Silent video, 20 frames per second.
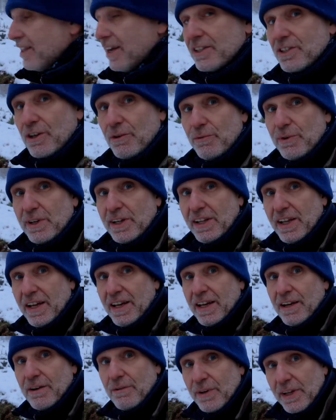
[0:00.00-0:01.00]
that's a
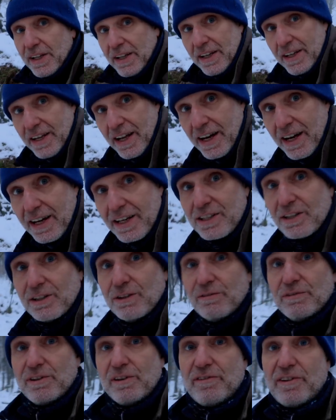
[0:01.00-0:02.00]
really, really
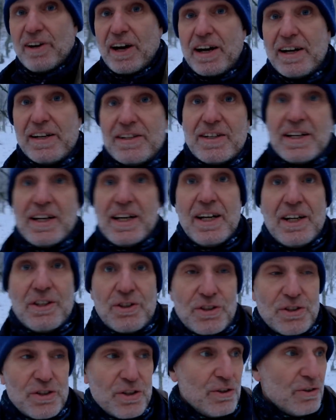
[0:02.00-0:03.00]
nice, lovely find.
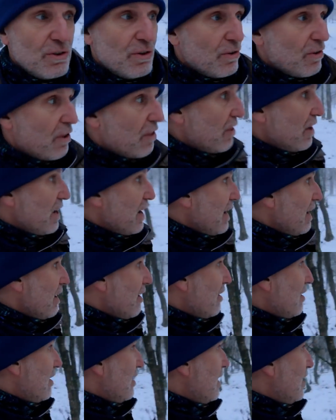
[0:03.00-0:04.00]
Just to know that they're
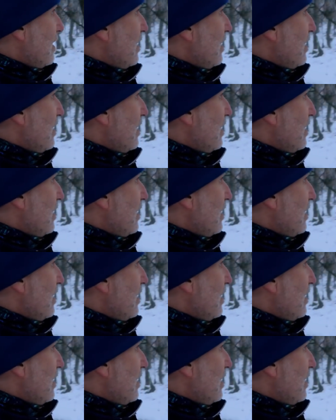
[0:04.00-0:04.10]
here